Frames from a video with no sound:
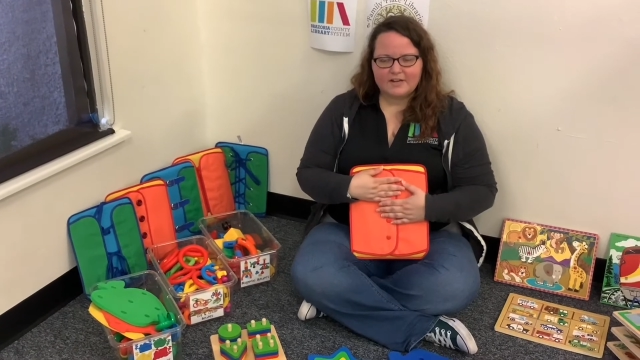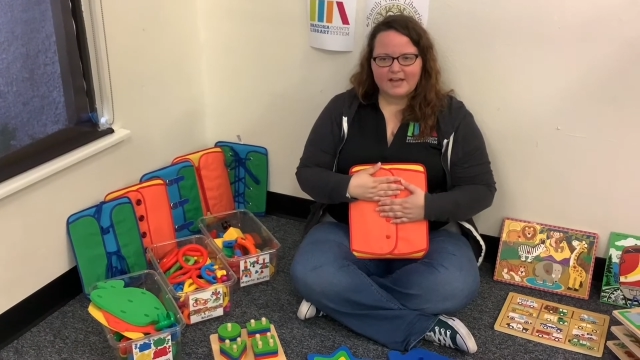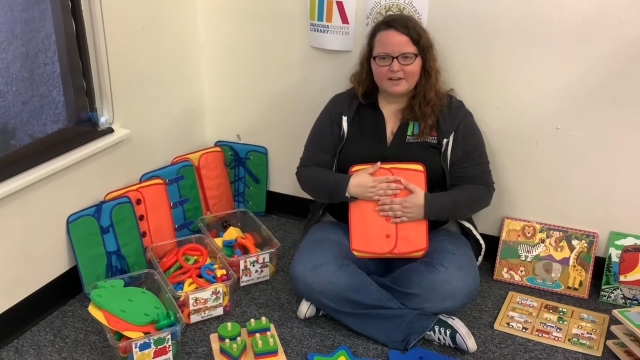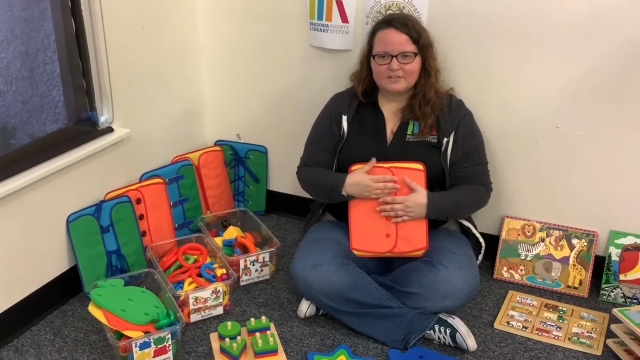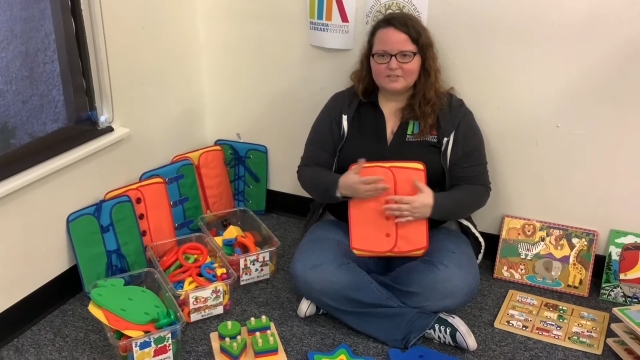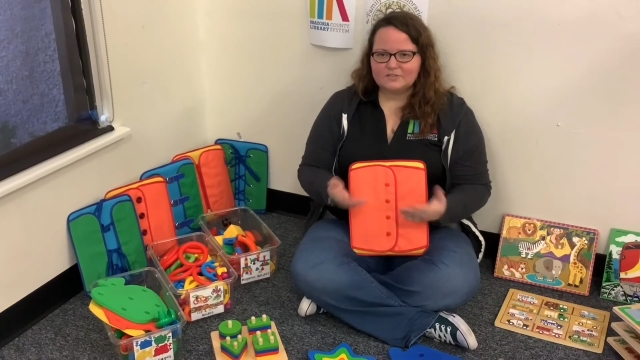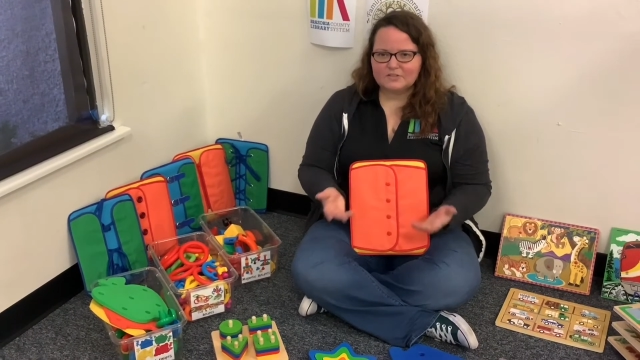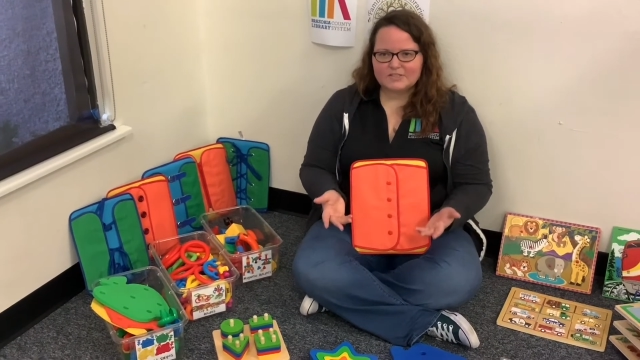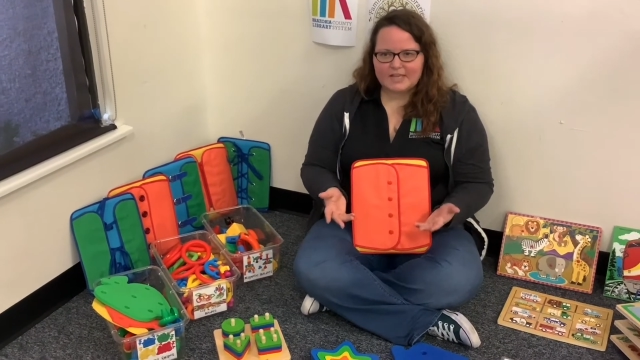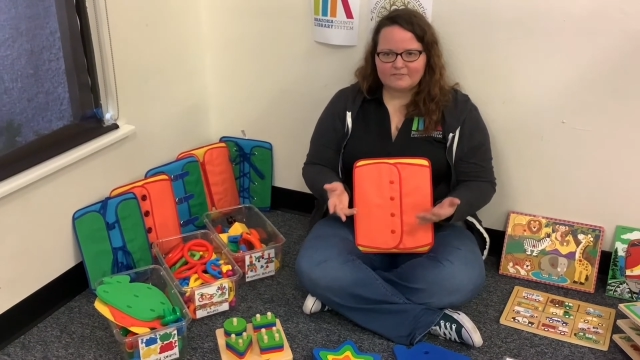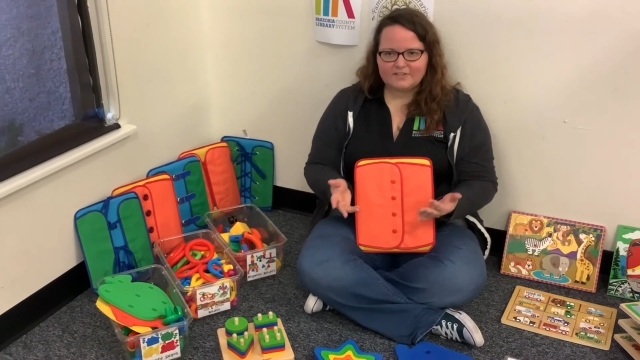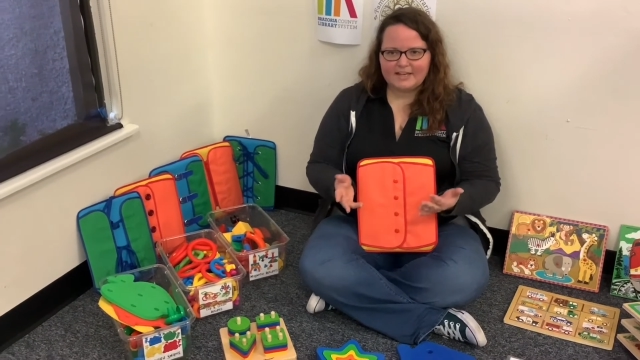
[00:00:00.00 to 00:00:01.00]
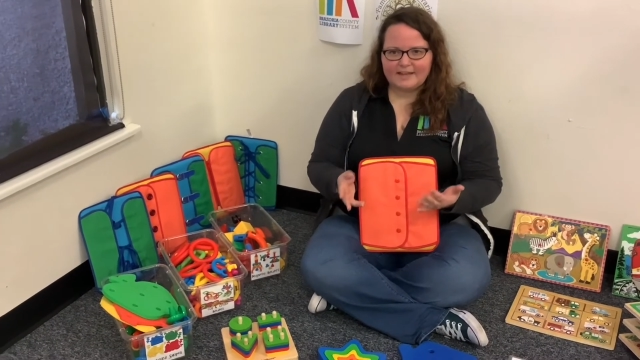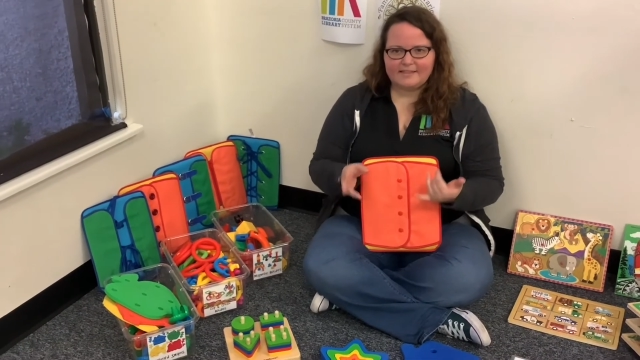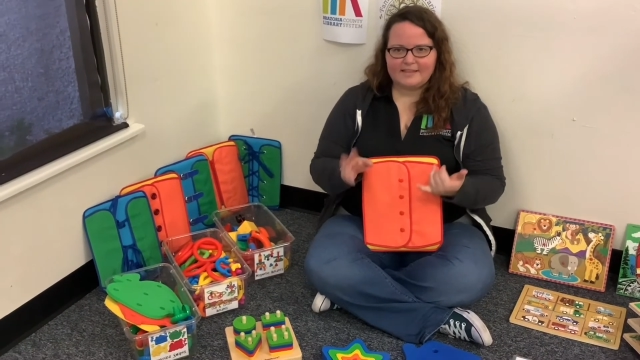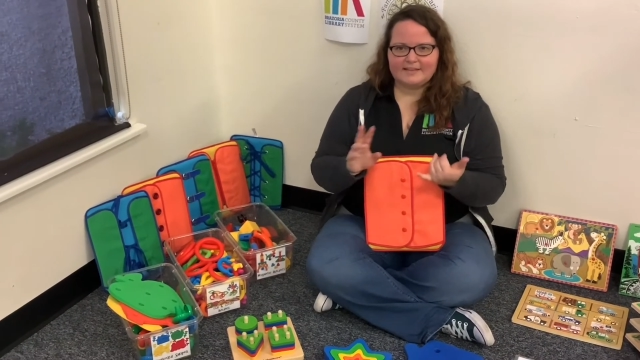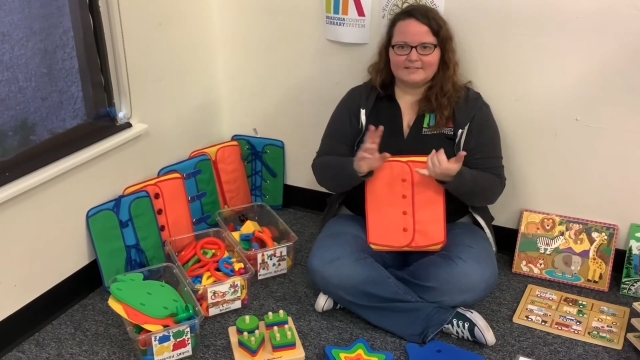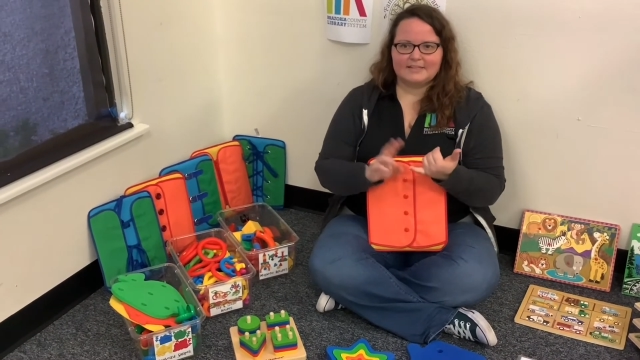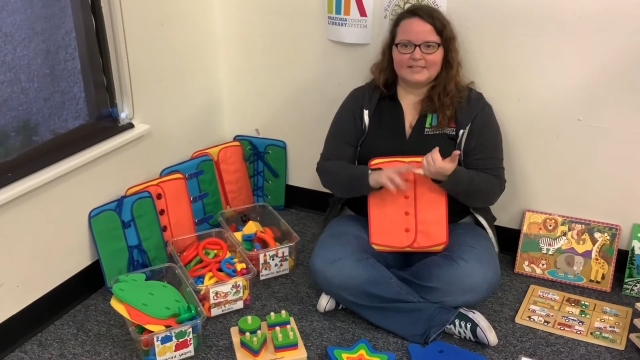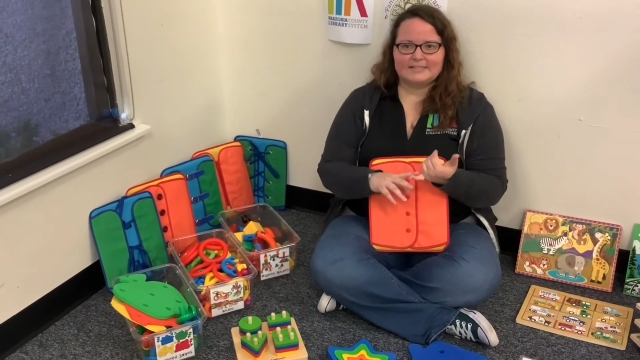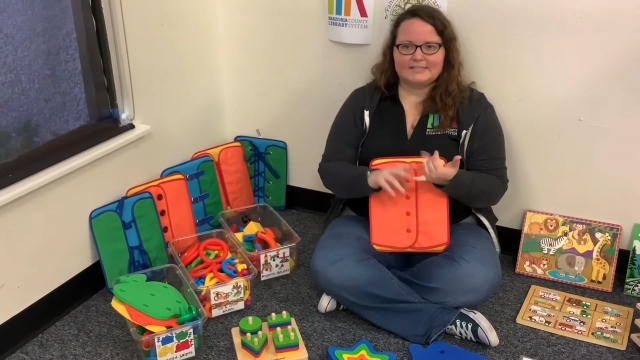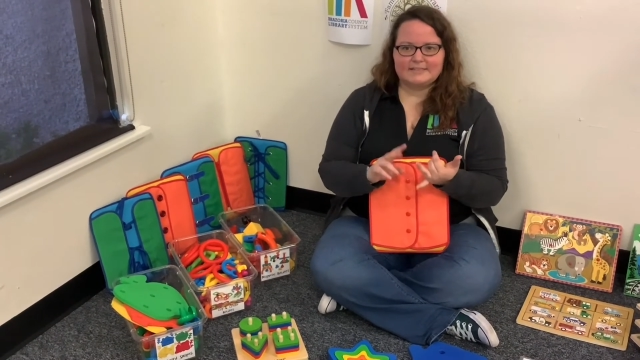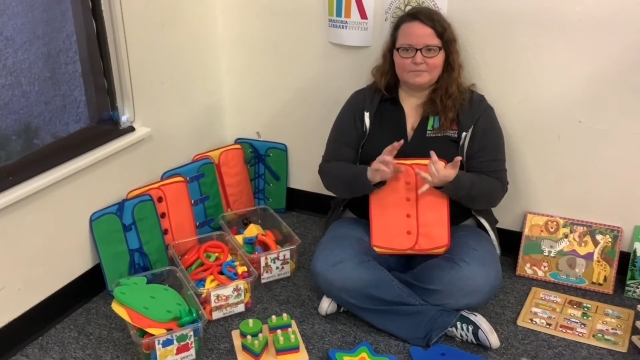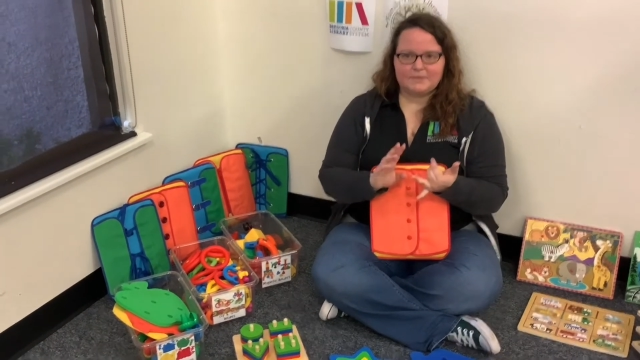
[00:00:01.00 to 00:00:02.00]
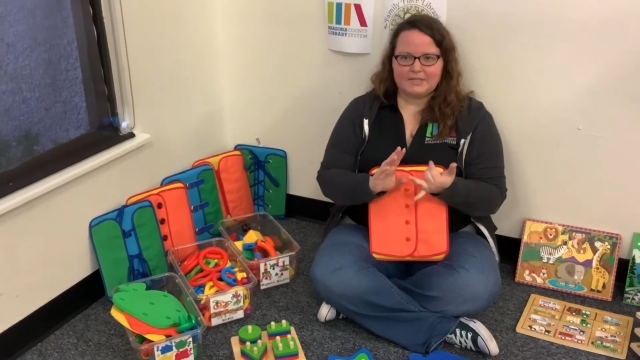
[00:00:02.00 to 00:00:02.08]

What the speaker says: how to do those everyday things like zipping,